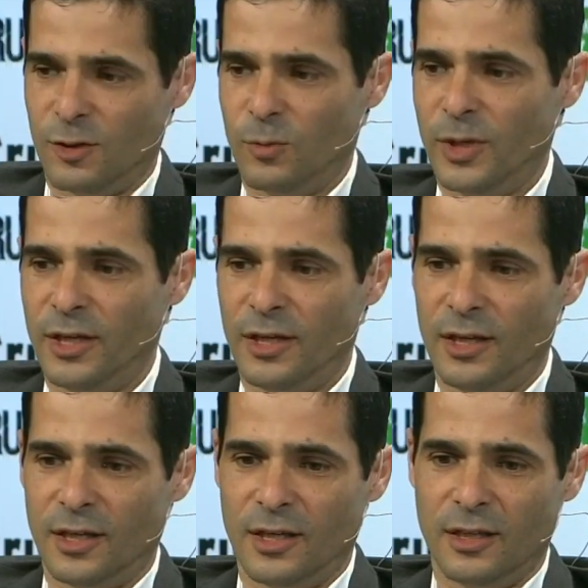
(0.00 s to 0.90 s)

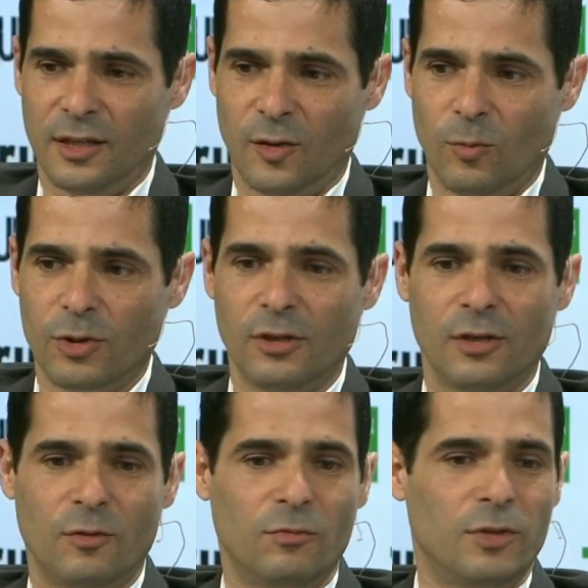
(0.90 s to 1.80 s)
we, we're,
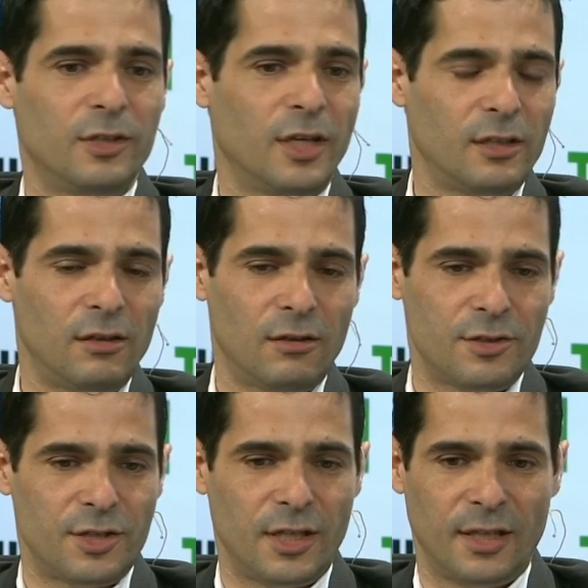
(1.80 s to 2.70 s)
we're not
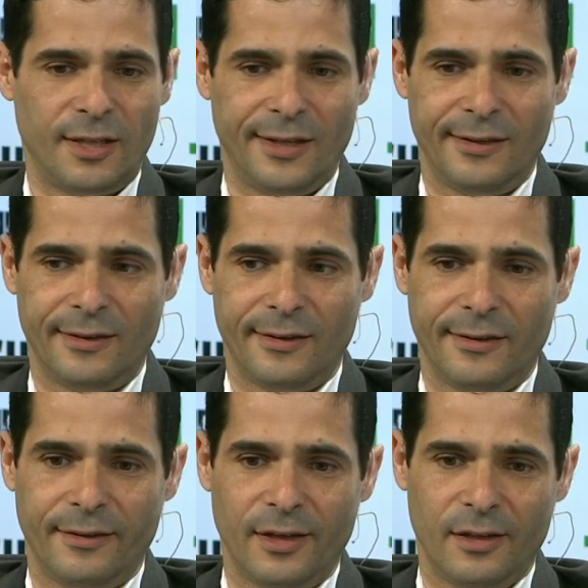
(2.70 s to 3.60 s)
launching in a,
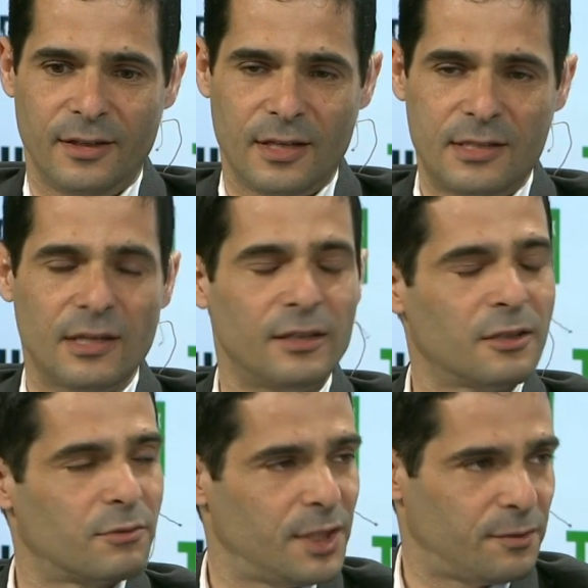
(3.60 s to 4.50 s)
it's not a
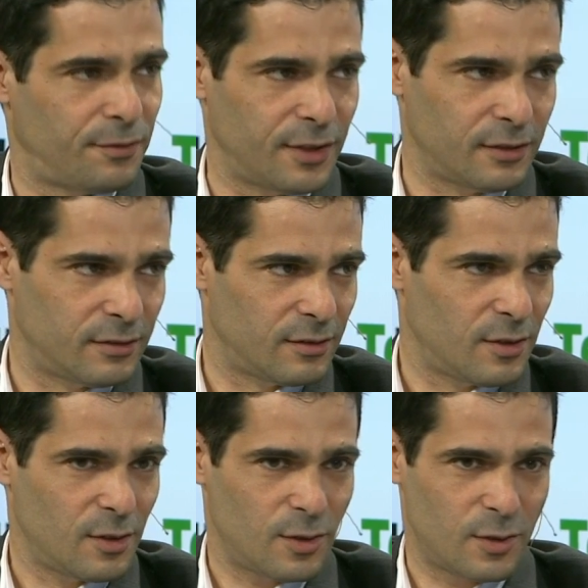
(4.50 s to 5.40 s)
green field.
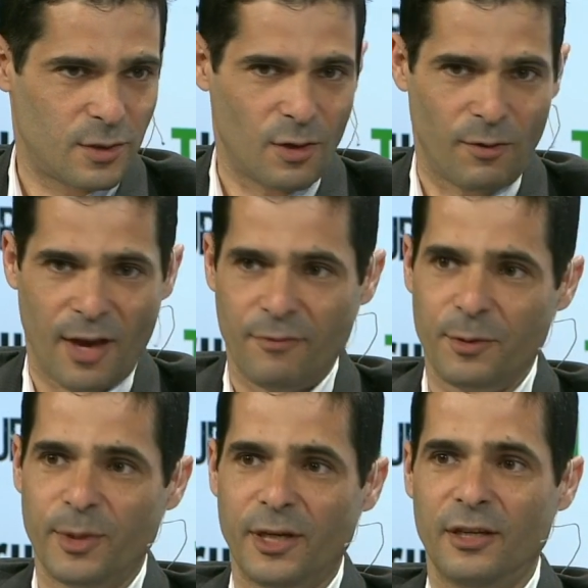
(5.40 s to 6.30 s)
Right. So
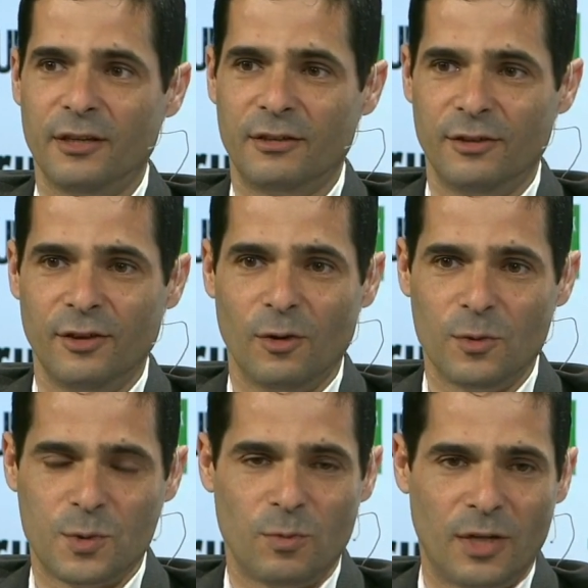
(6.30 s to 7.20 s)
everybody here
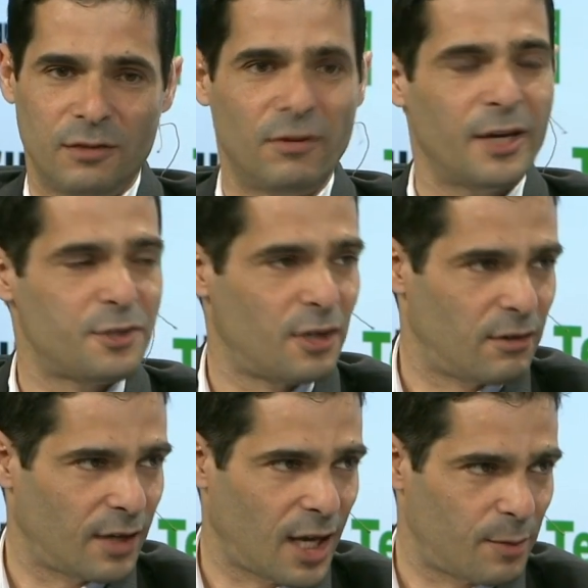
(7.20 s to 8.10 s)
knows what the
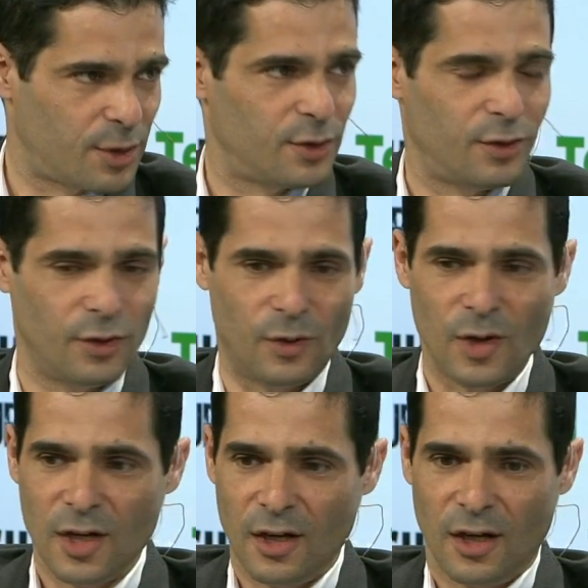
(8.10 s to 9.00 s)
ride-sharing app should do.
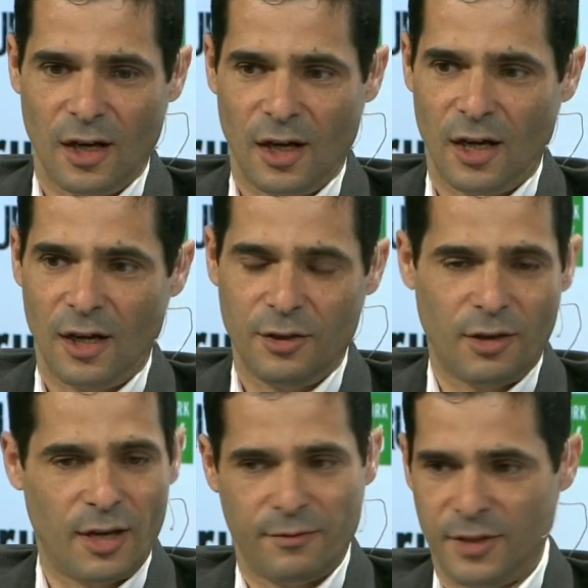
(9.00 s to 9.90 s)
Uh, you
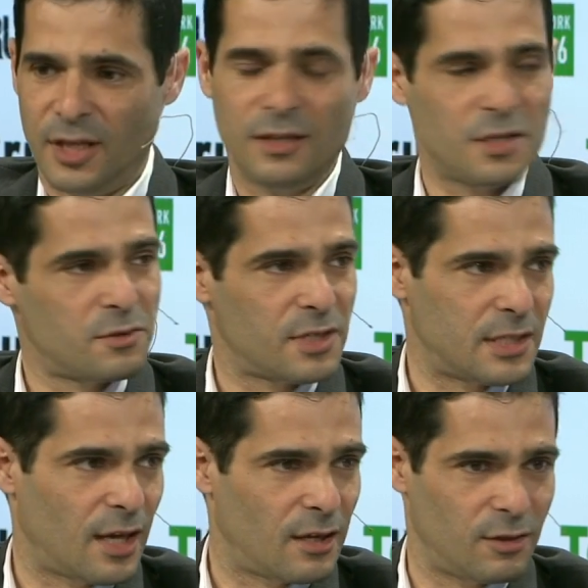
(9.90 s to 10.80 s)
have the industry
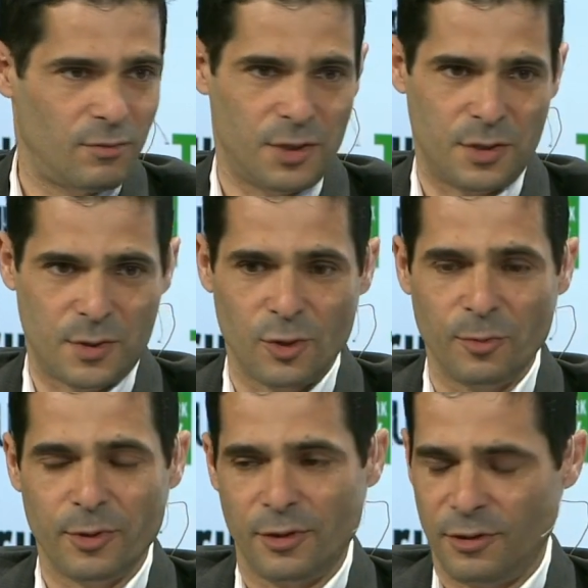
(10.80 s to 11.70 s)
standard, which is
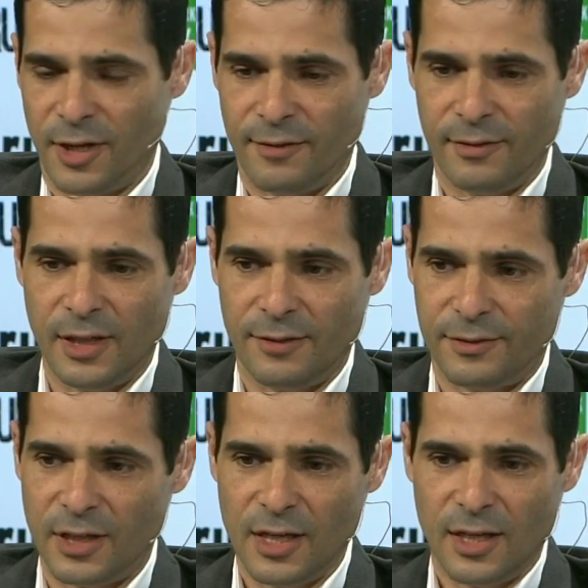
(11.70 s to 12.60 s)
Uber, you have Lyft.
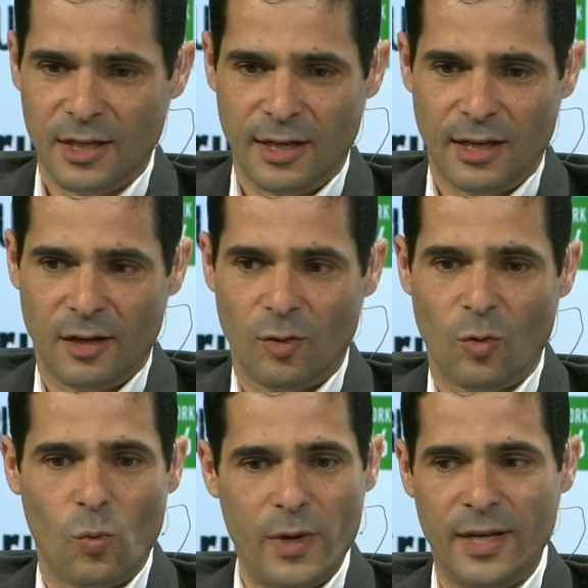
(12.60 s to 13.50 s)
Uh,
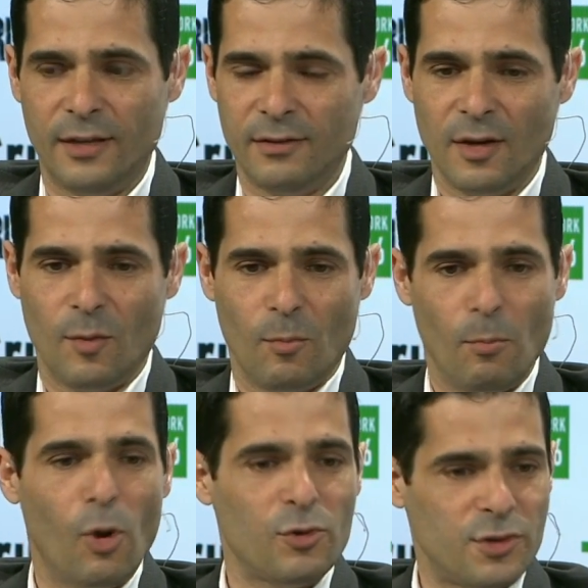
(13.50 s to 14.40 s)
we need
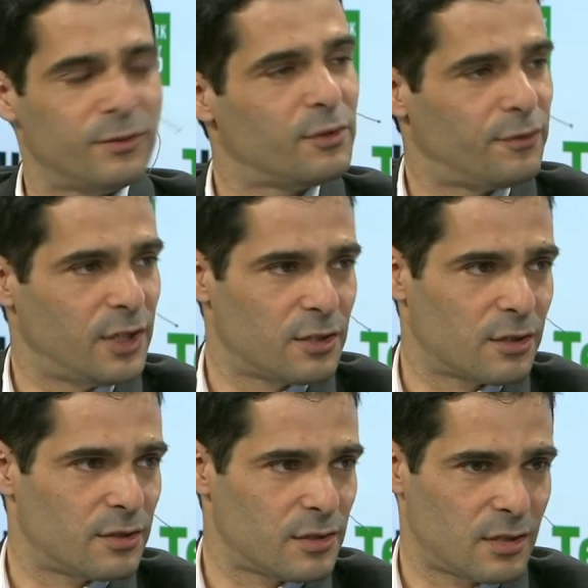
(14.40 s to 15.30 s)
most of the
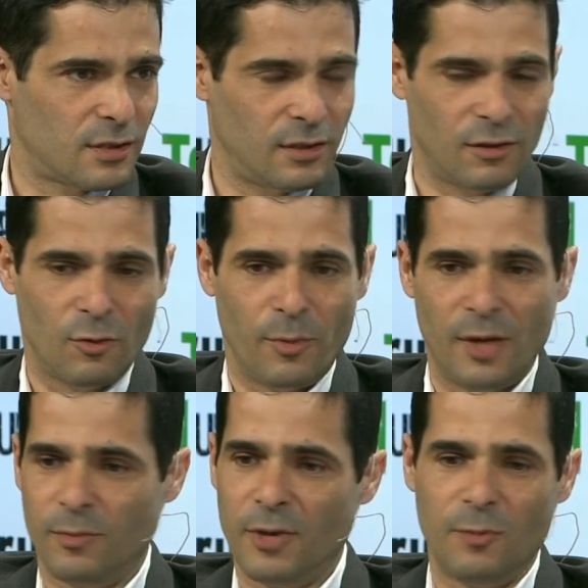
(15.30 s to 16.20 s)
features. You know,
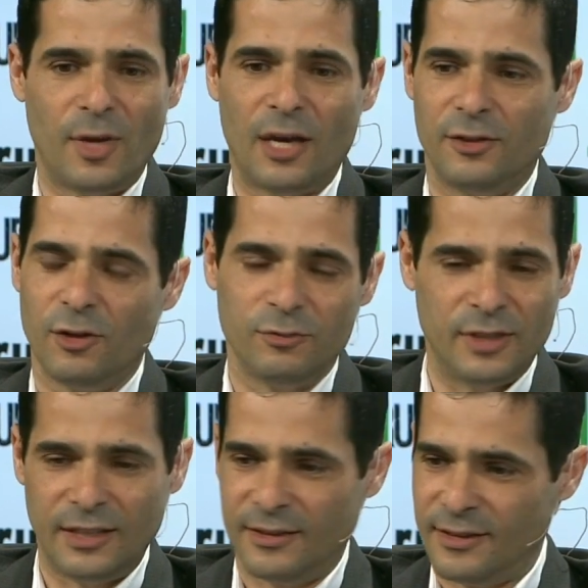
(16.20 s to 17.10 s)
may, maybe I don't need